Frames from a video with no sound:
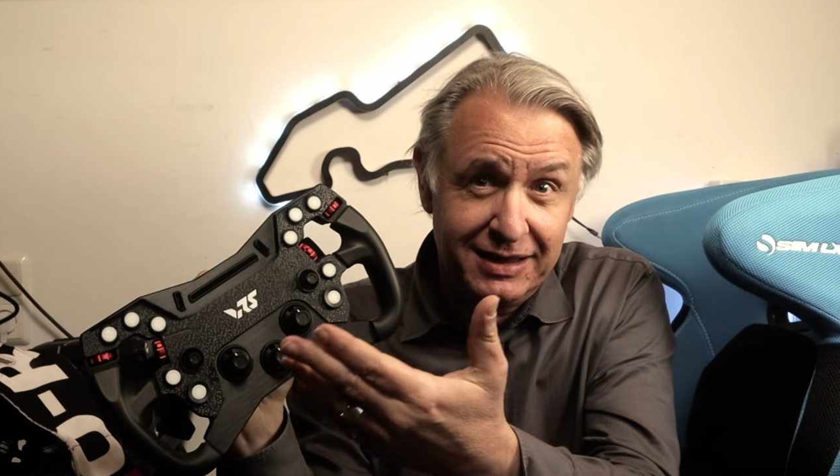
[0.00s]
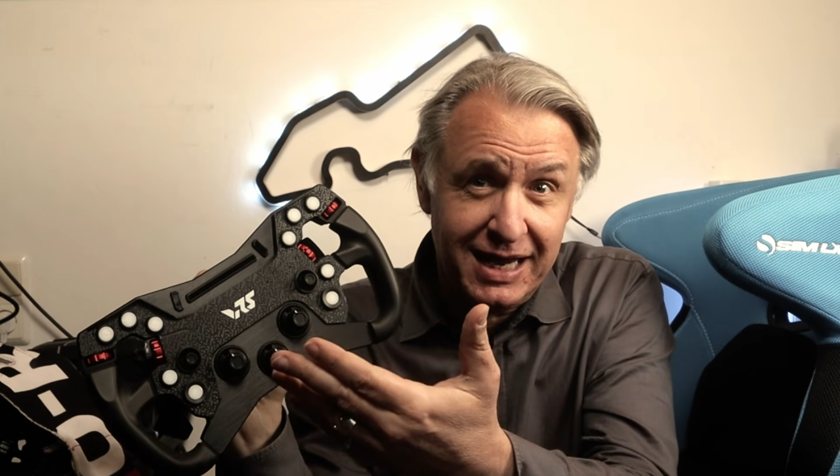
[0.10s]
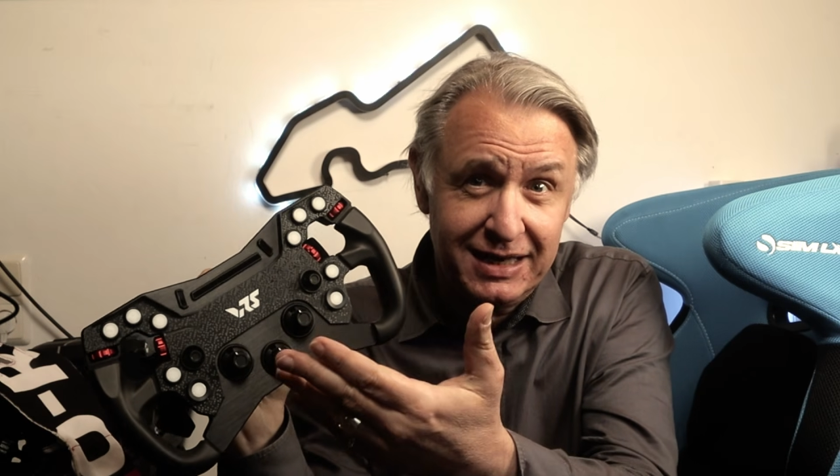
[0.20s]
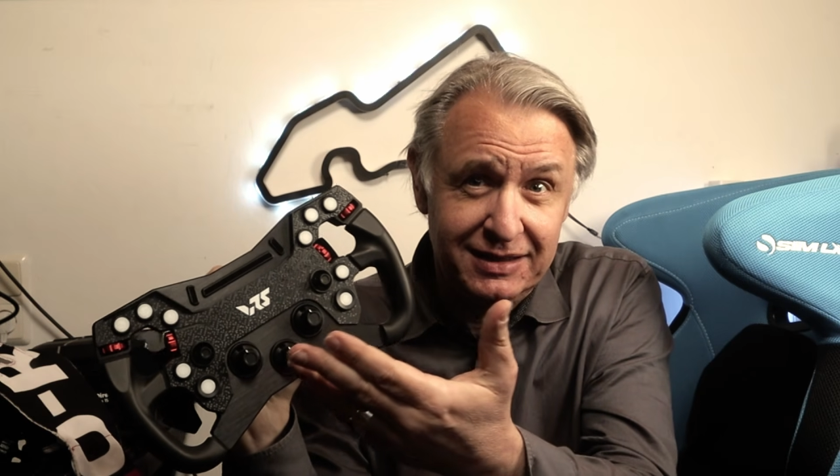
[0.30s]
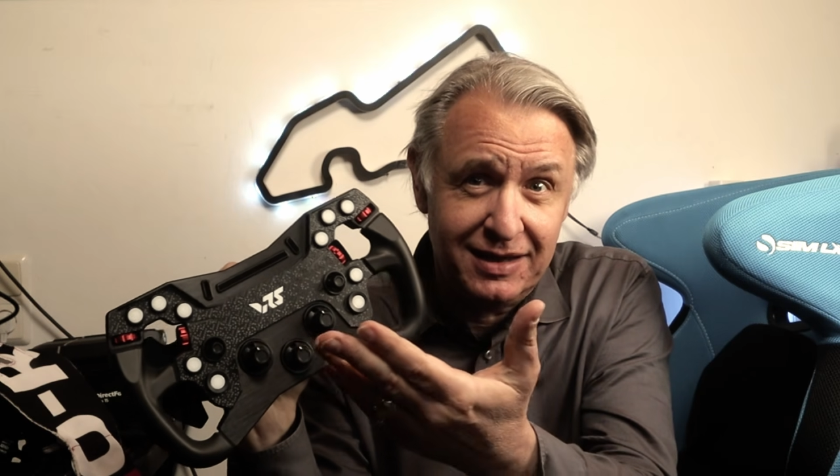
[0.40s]

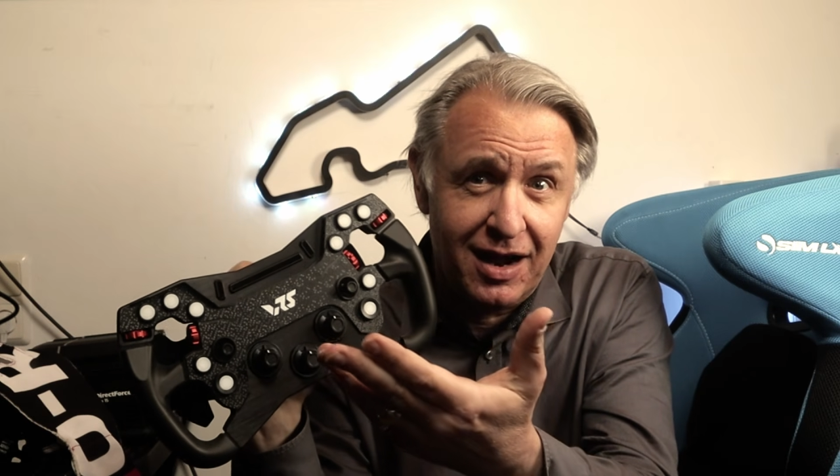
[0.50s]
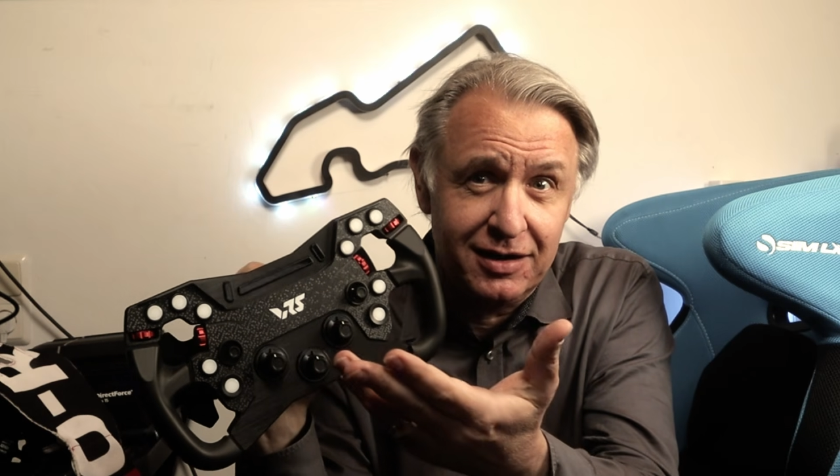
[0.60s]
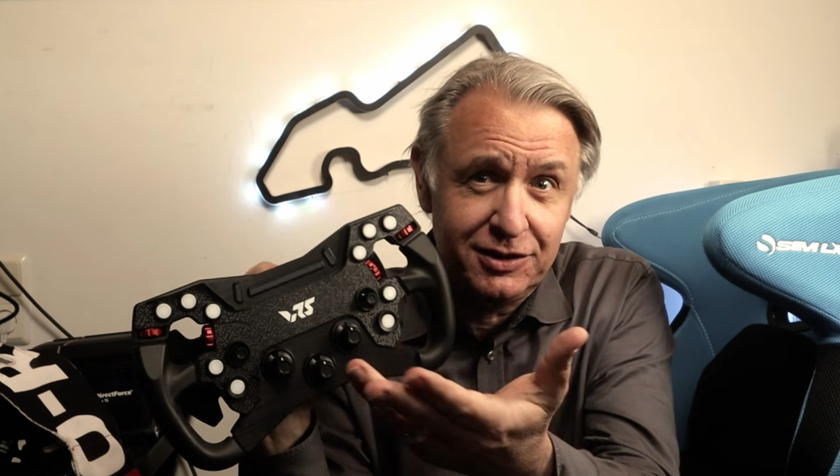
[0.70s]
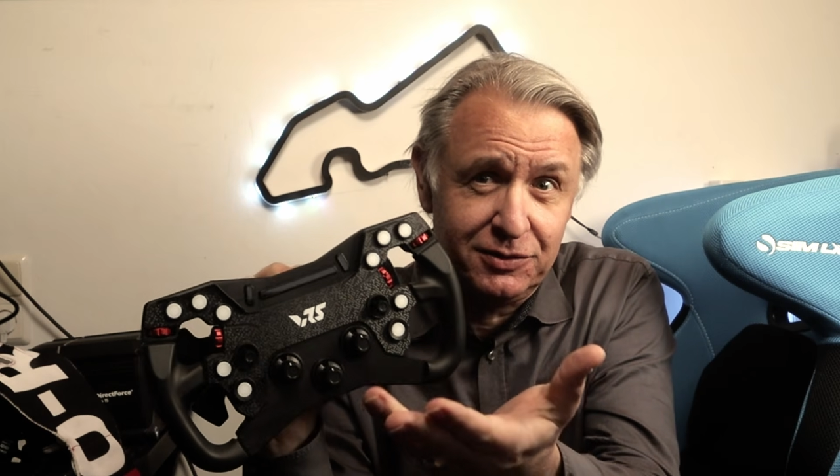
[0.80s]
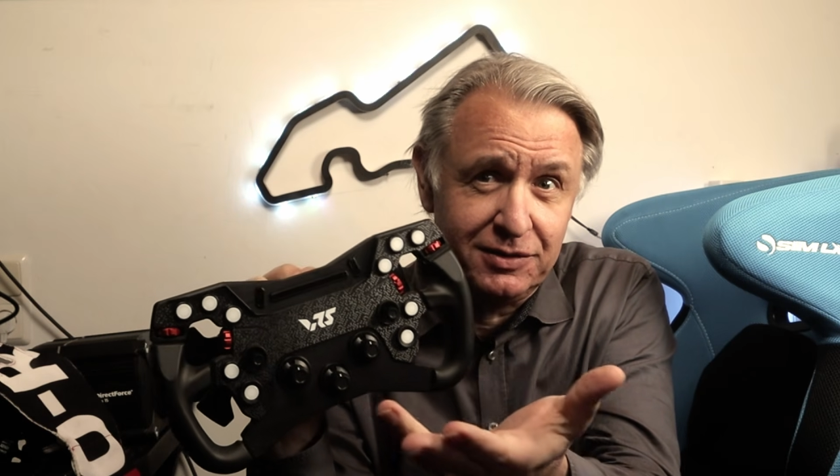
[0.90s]
get it,
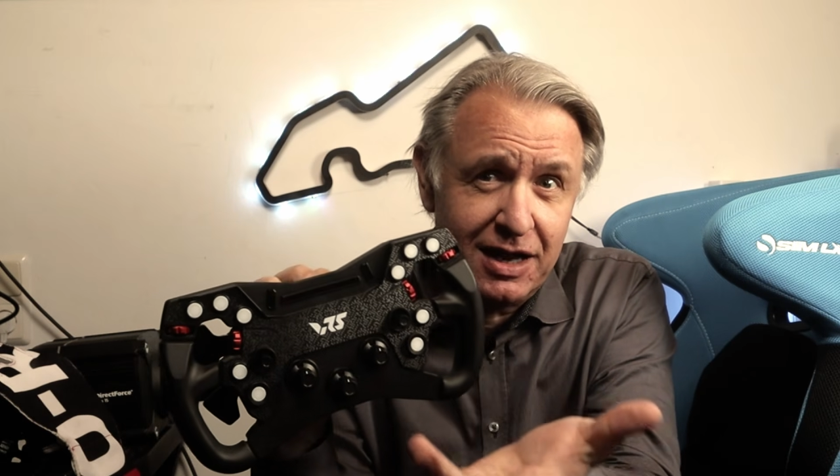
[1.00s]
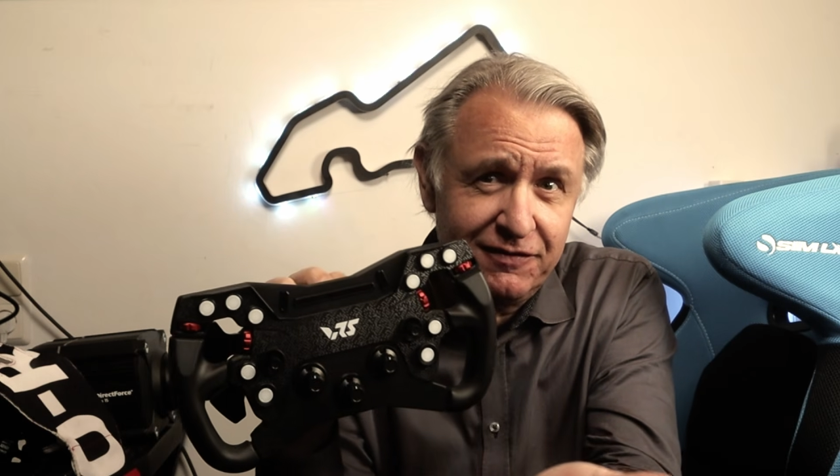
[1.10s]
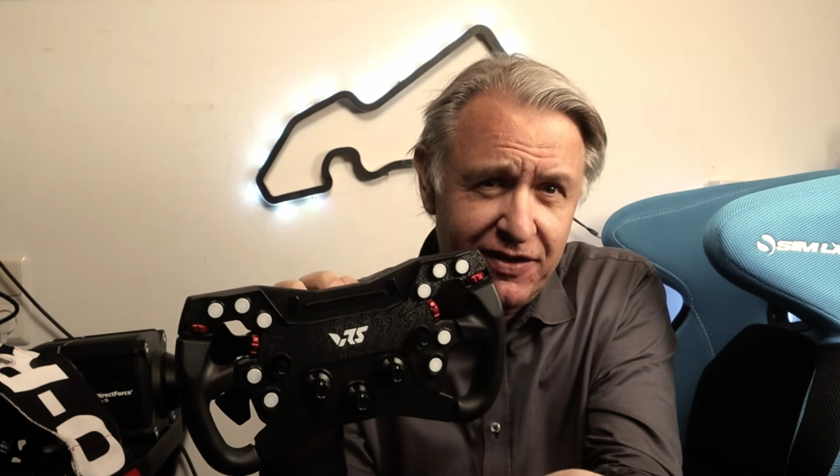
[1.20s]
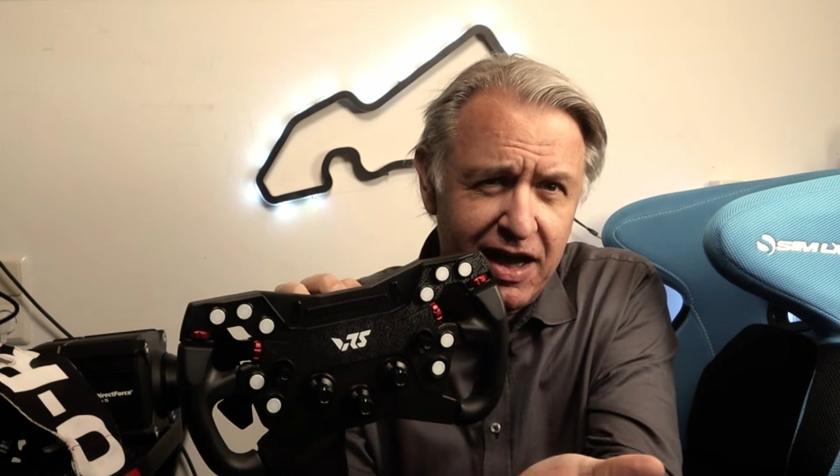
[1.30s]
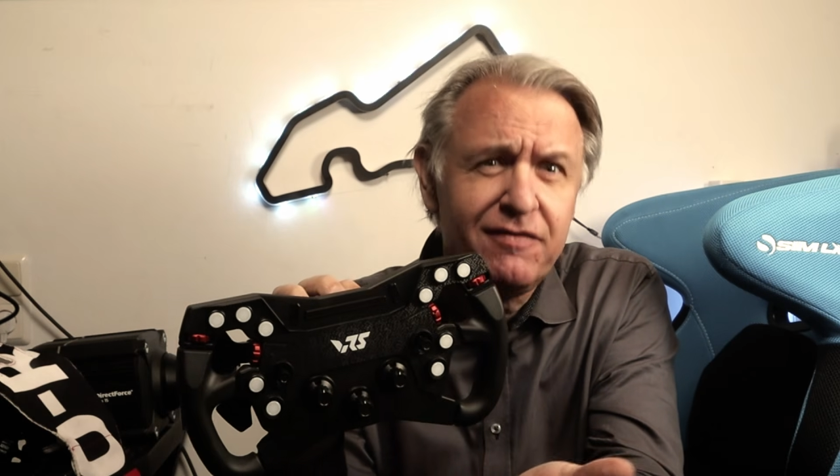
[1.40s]

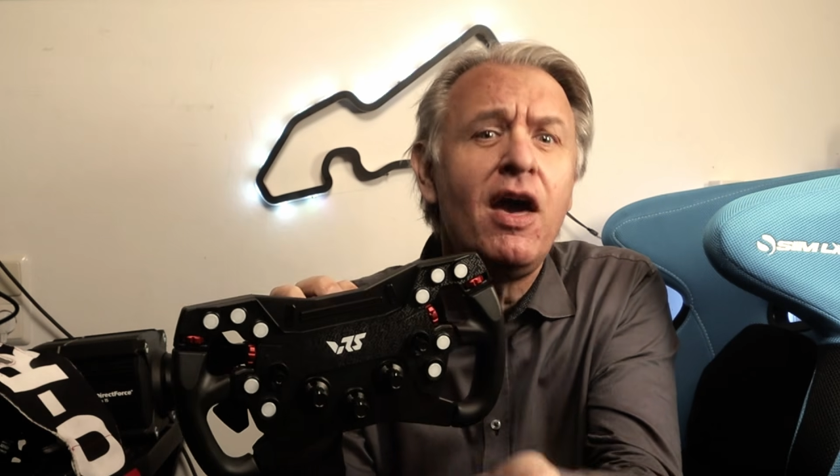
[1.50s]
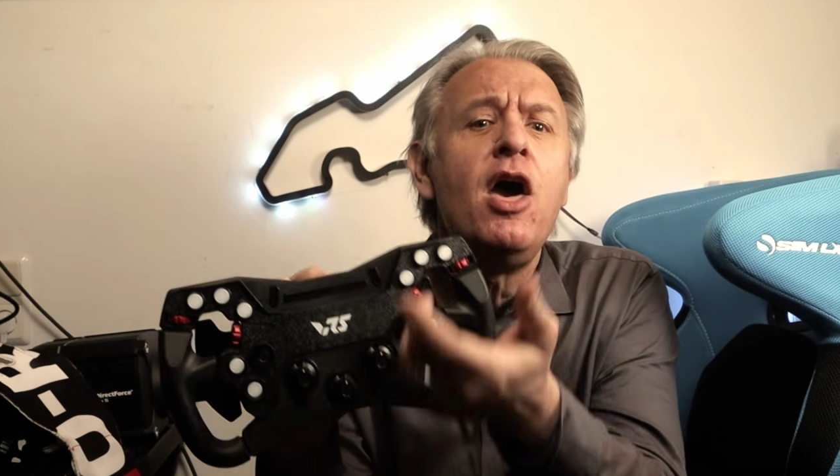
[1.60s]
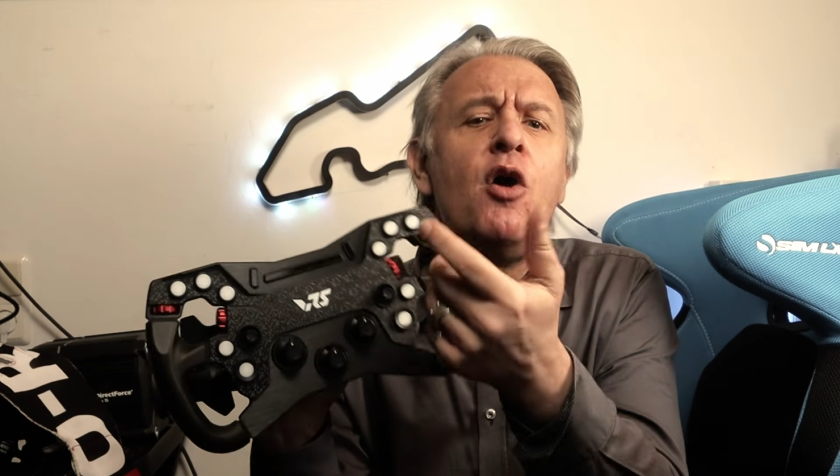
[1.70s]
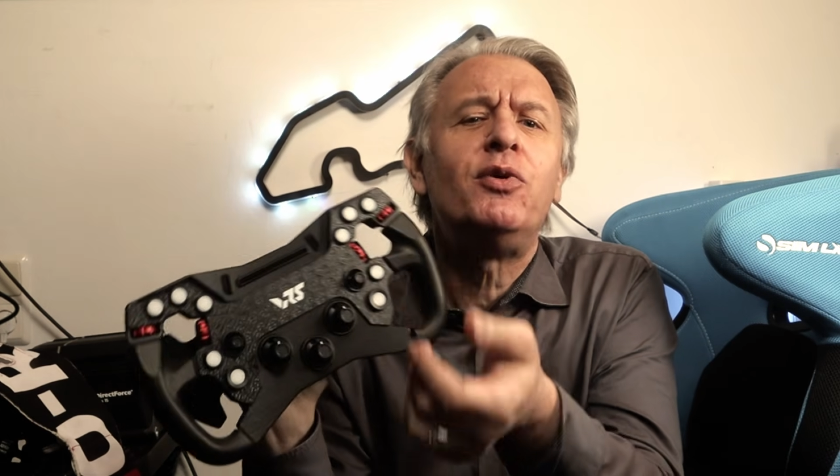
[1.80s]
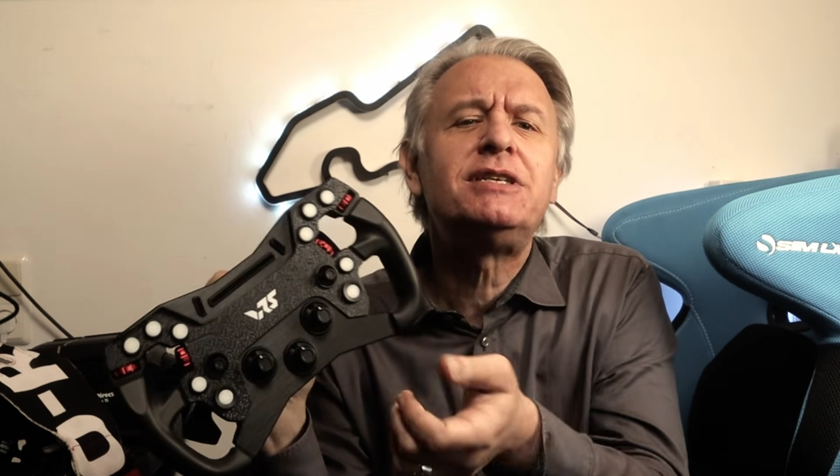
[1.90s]
R295,